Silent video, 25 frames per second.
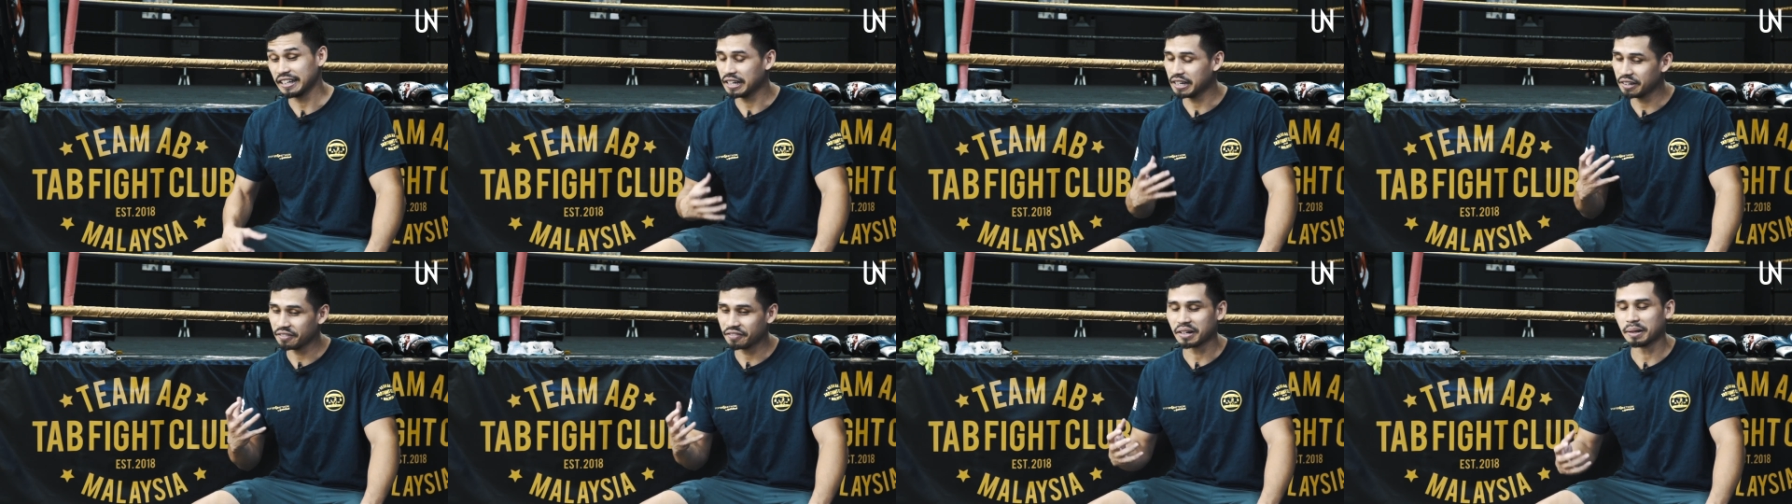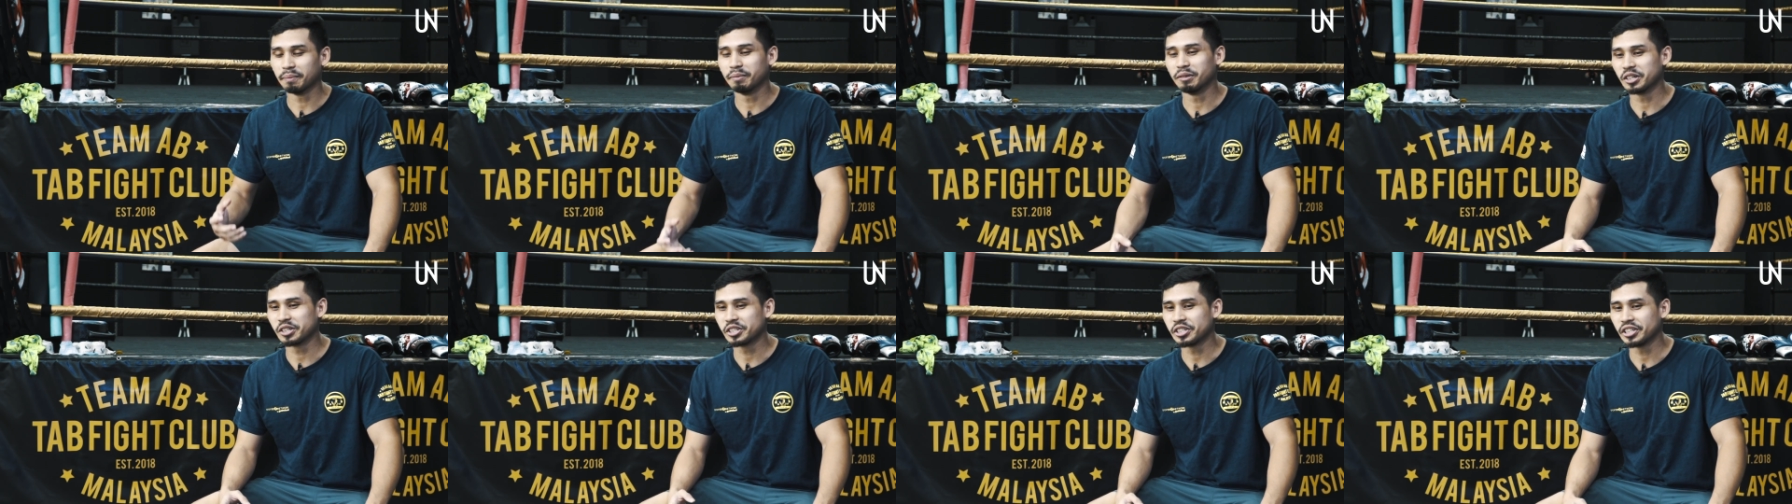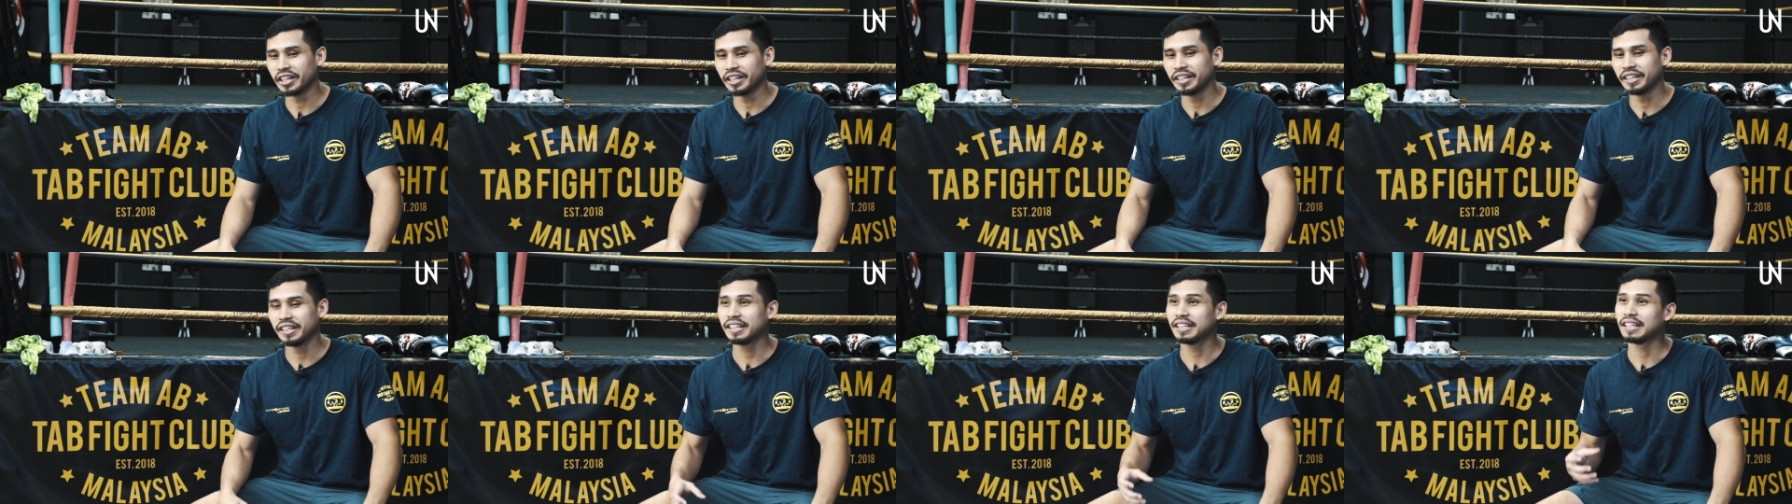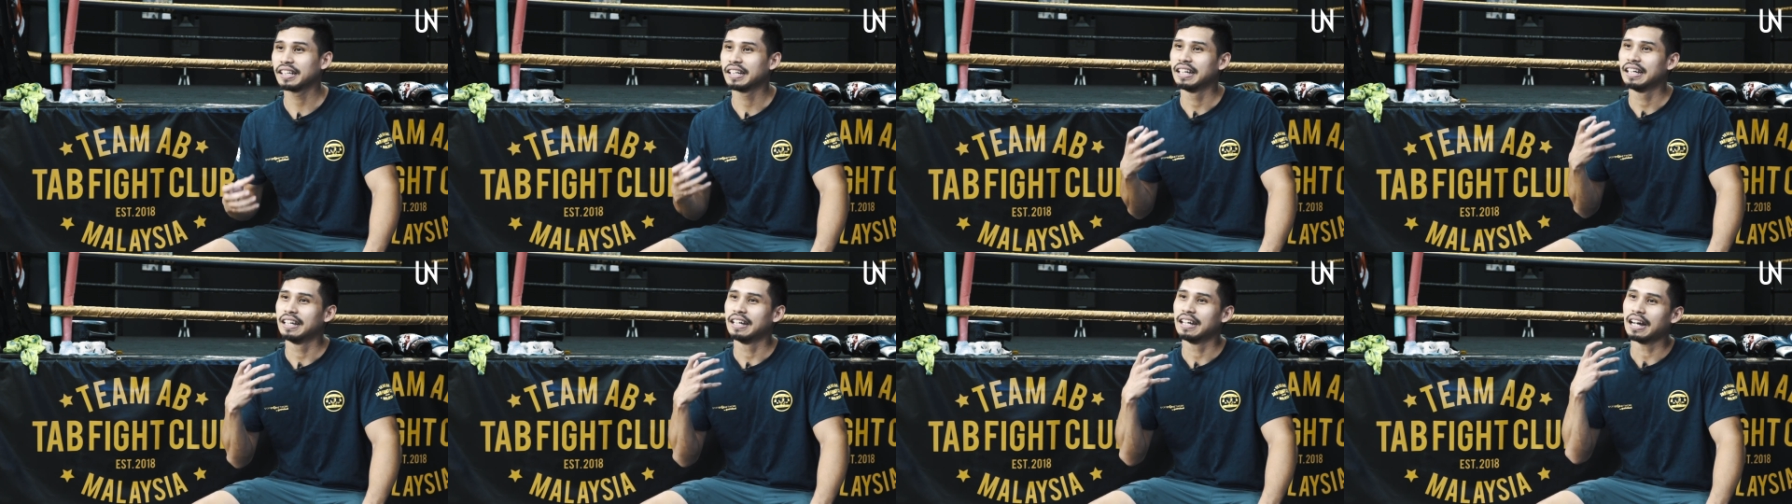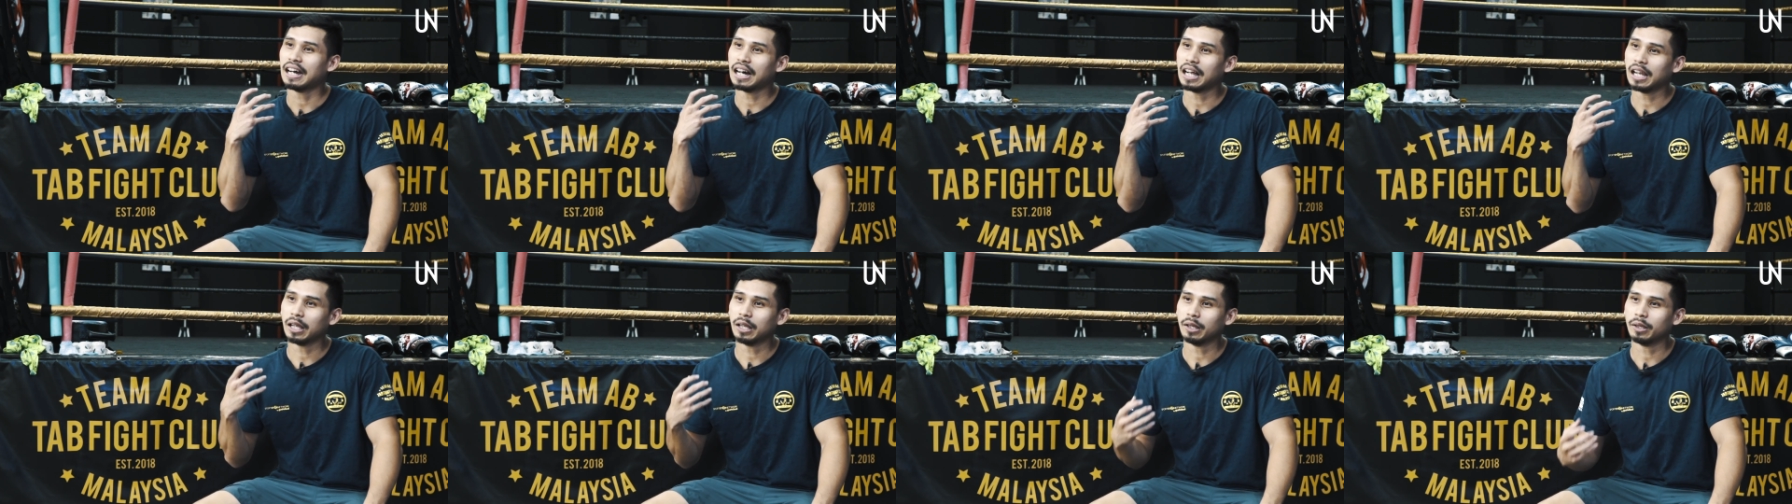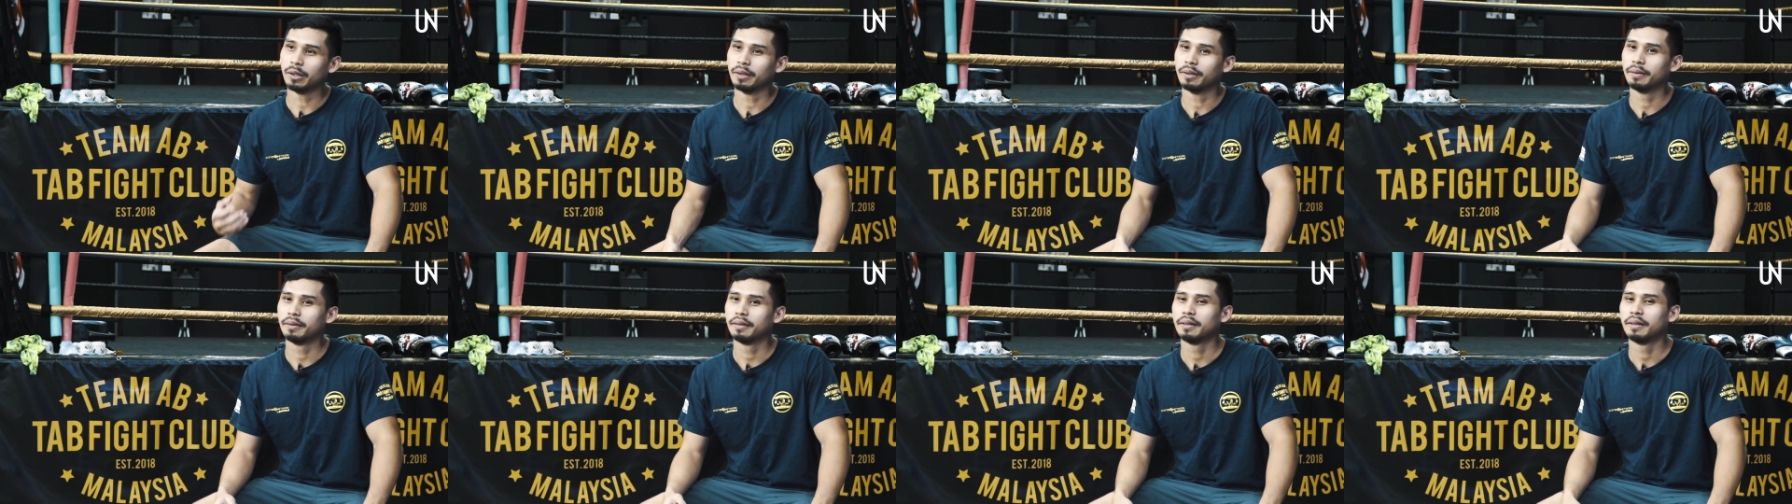if I'm not training,
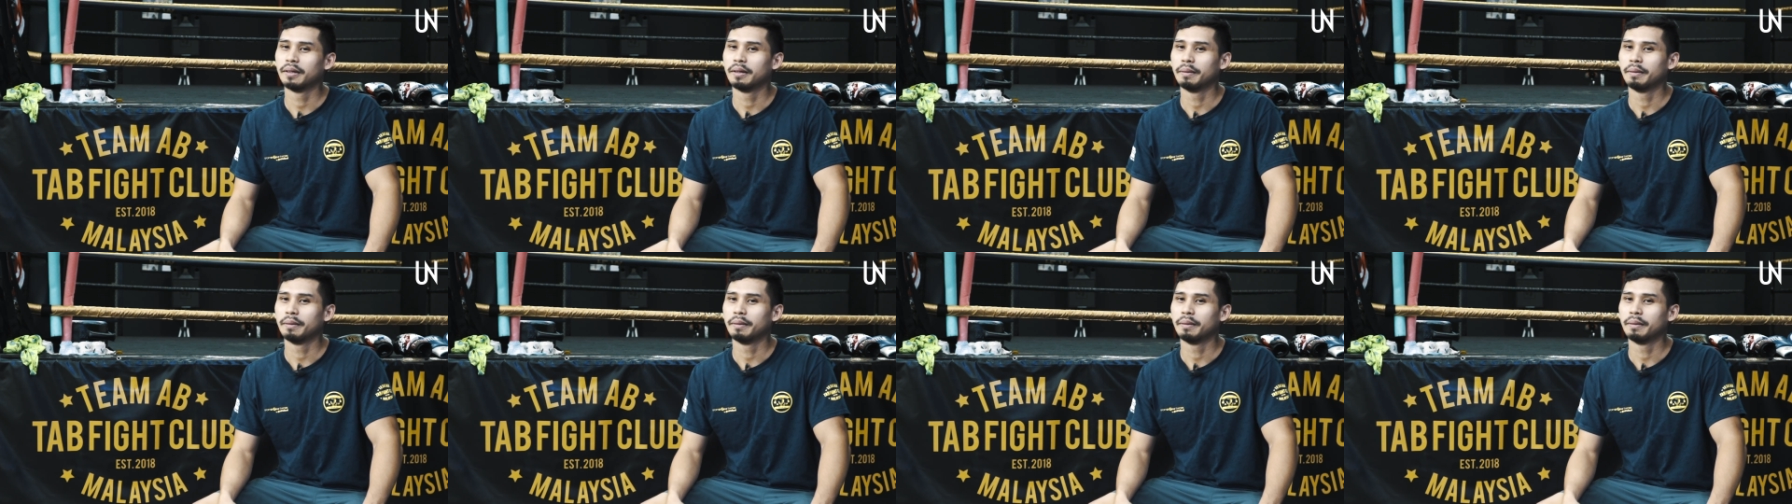I'll